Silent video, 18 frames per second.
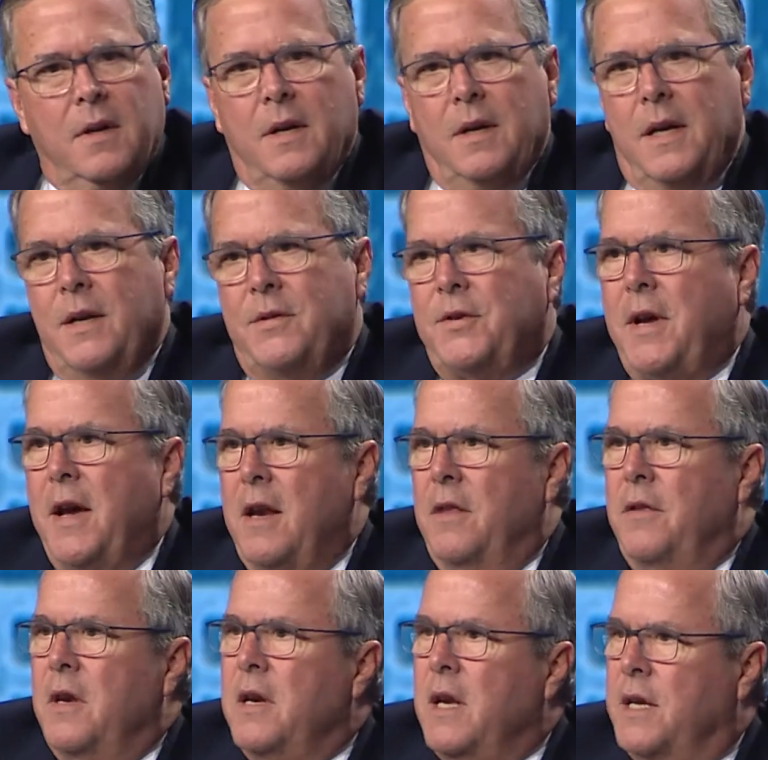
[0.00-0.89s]
It's kind
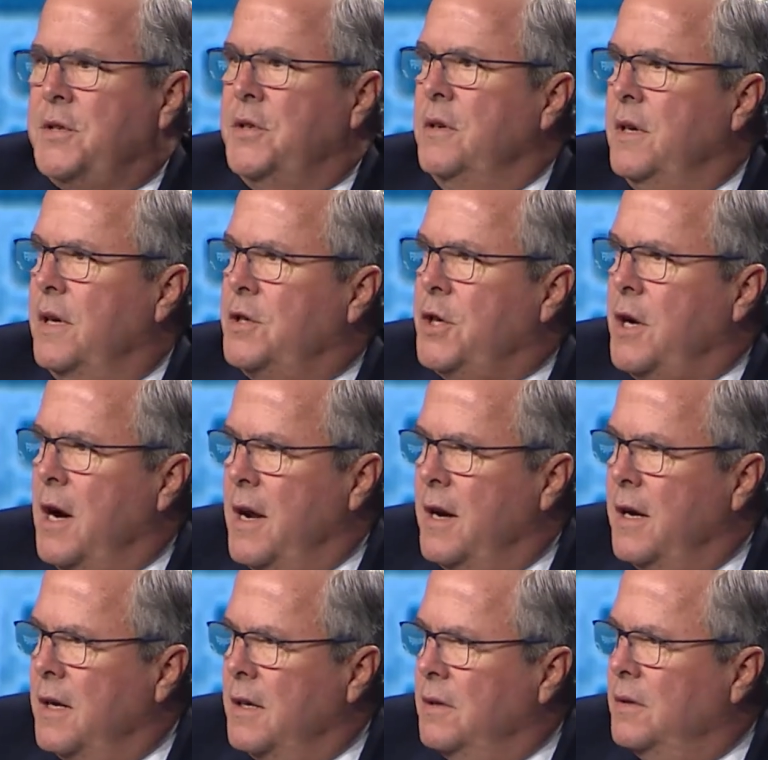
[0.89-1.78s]
of the Nixon to
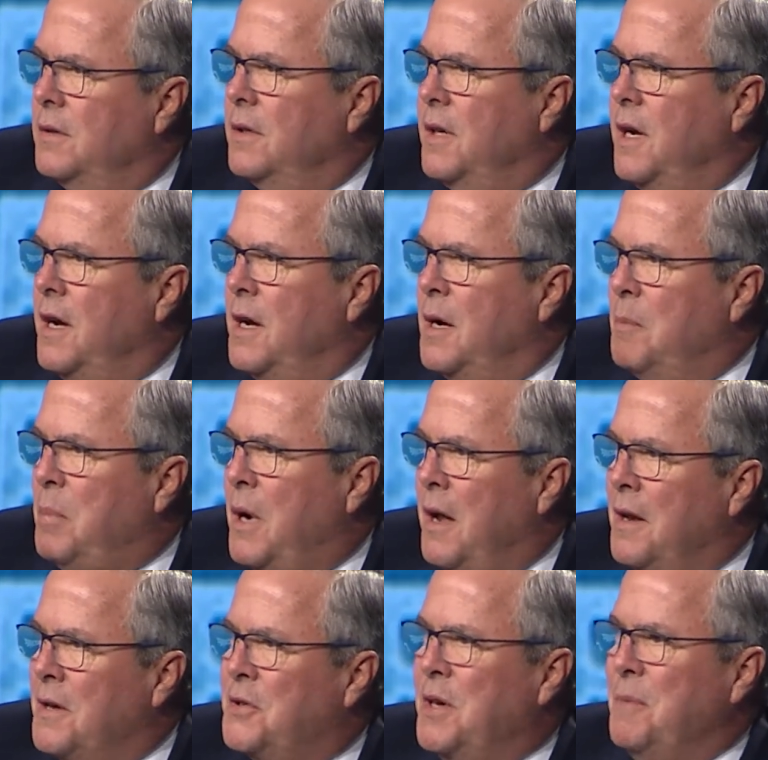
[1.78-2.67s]
China
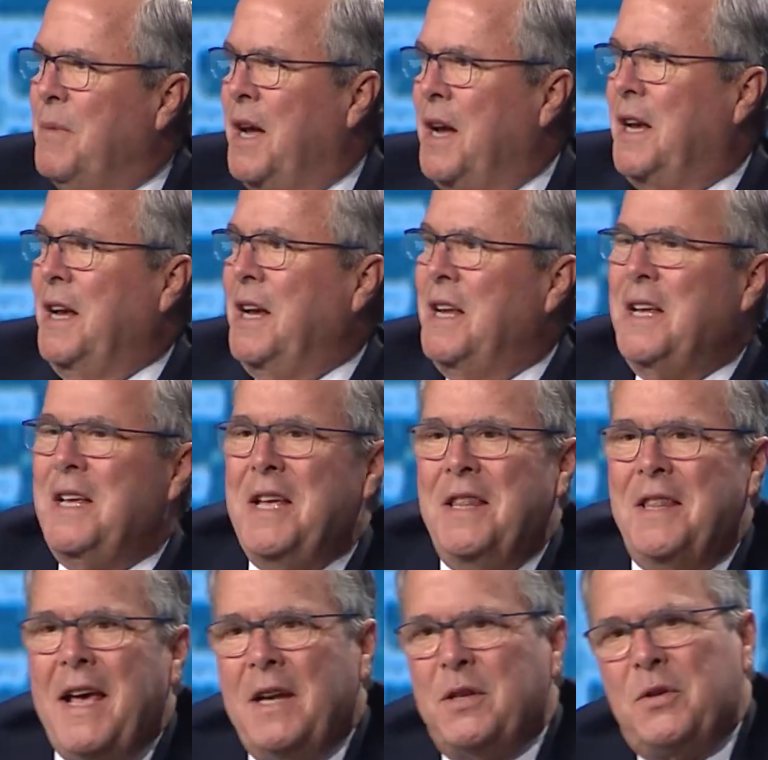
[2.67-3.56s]
policy making,
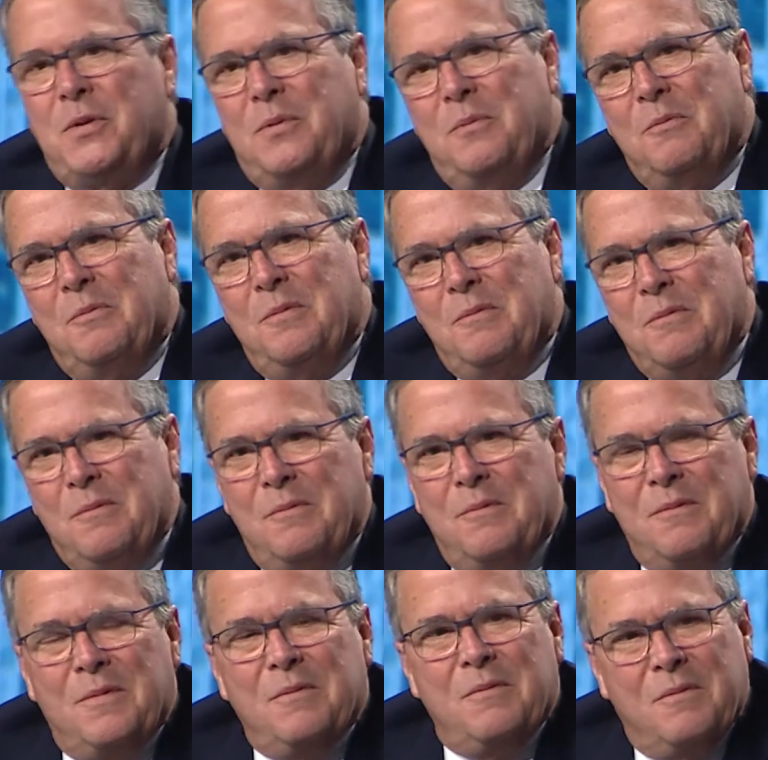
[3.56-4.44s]
and
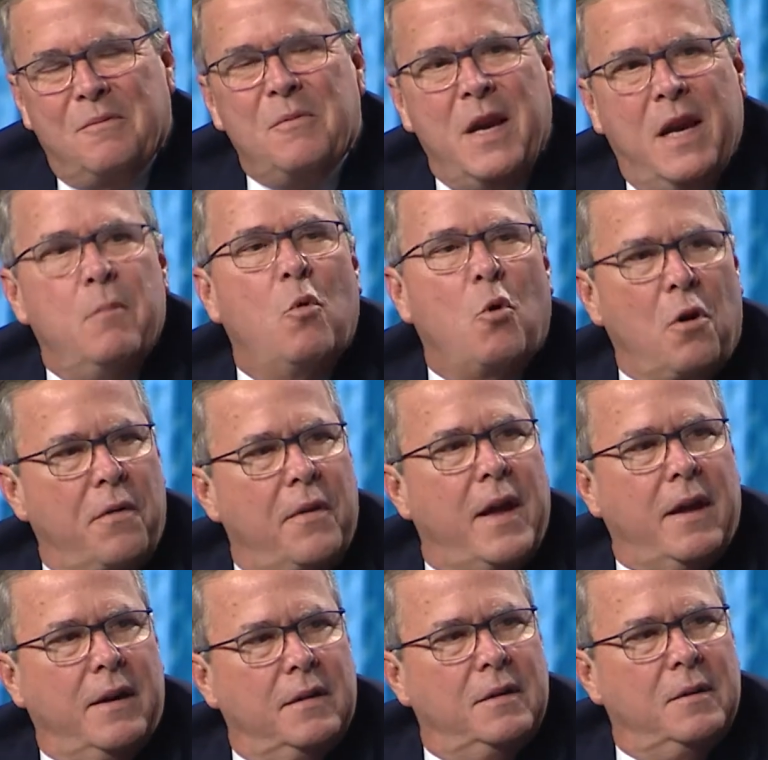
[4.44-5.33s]
we need more of
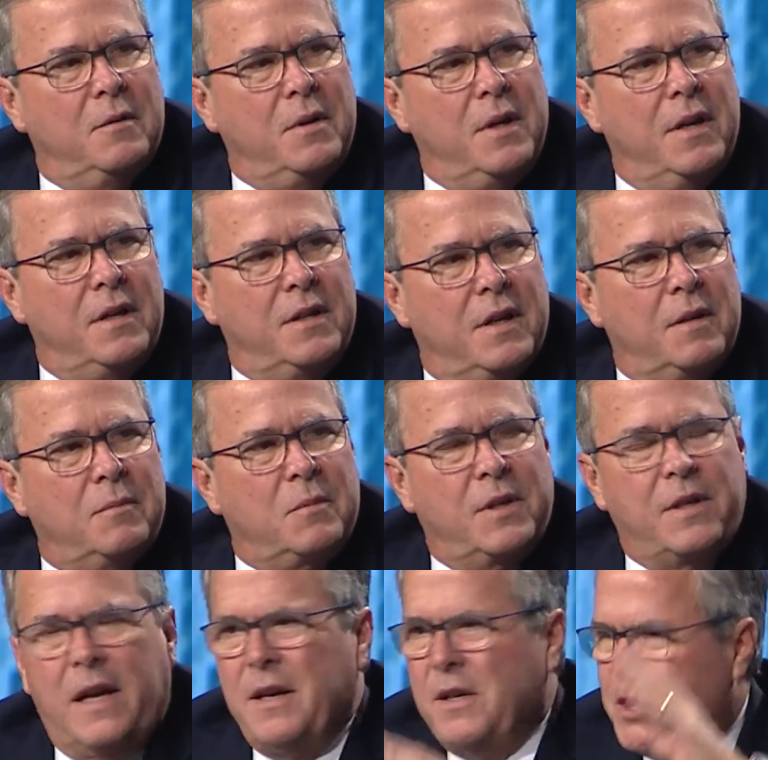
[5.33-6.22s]
that. We need to
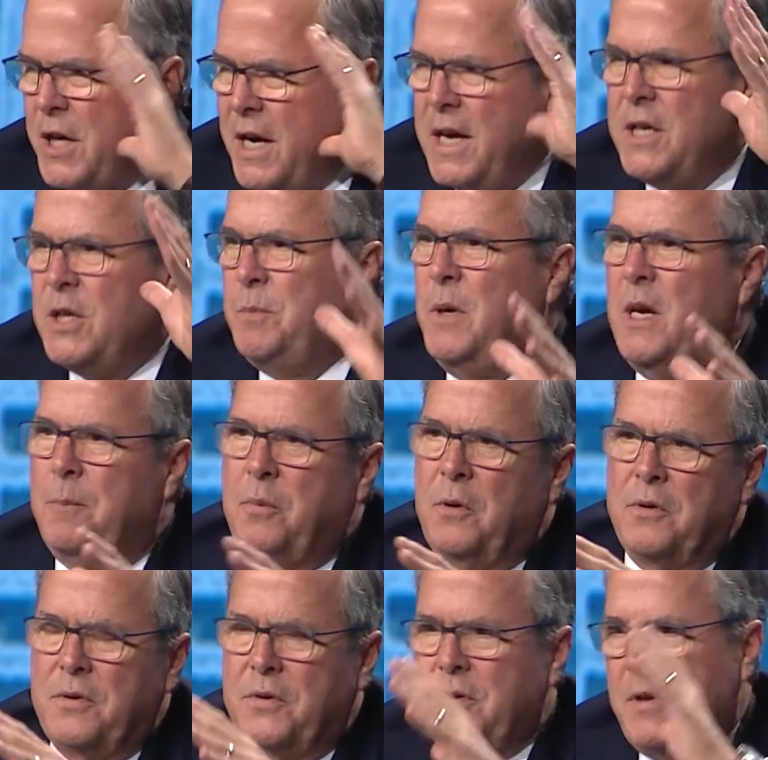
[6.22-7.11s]
kind of change
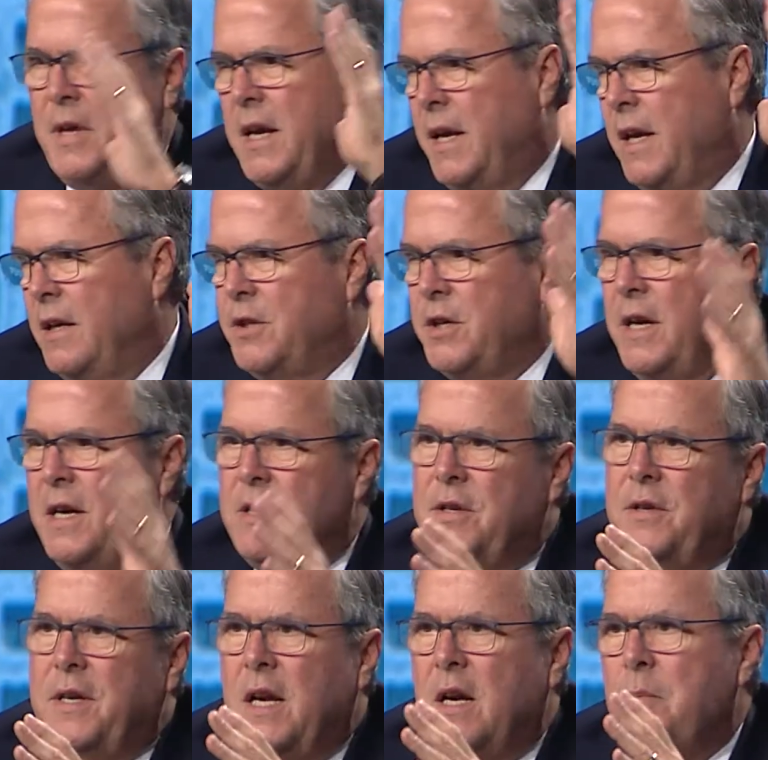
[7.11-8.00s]
people's thinking,
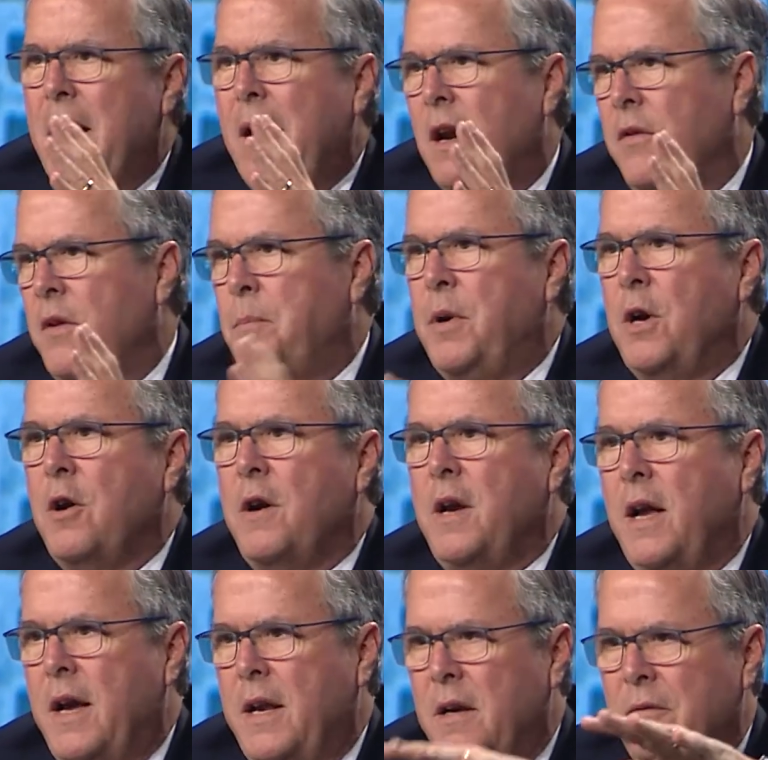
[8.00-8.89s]
get them out of the
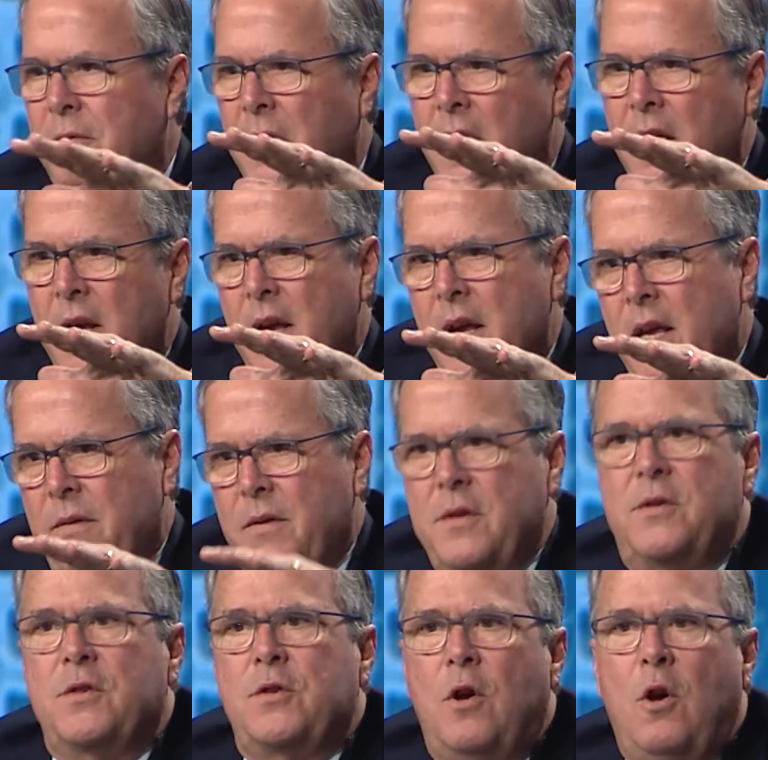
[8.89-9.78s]
paradigm of
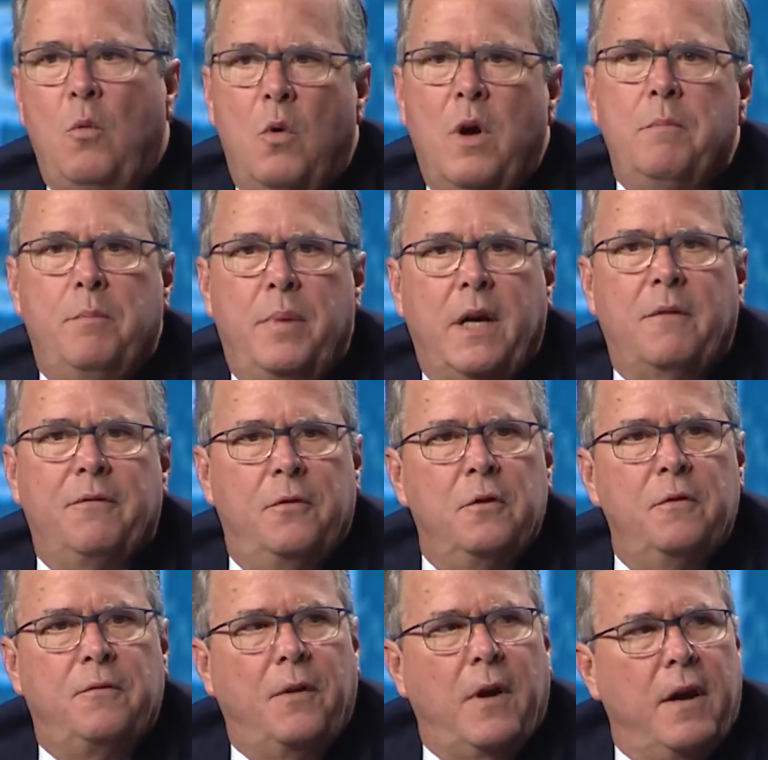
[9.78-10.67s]
this is all one big
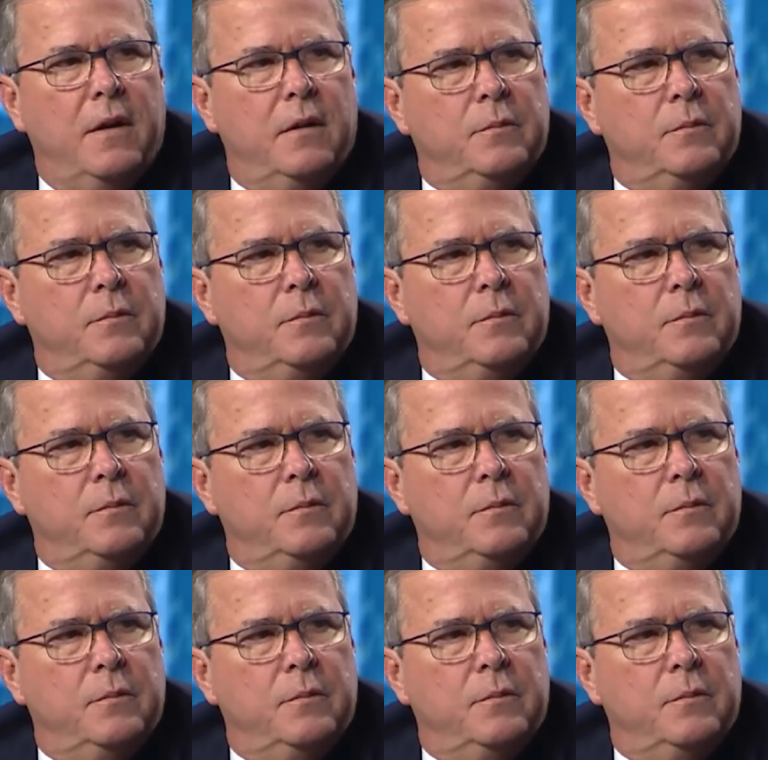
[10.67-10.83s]
food fight.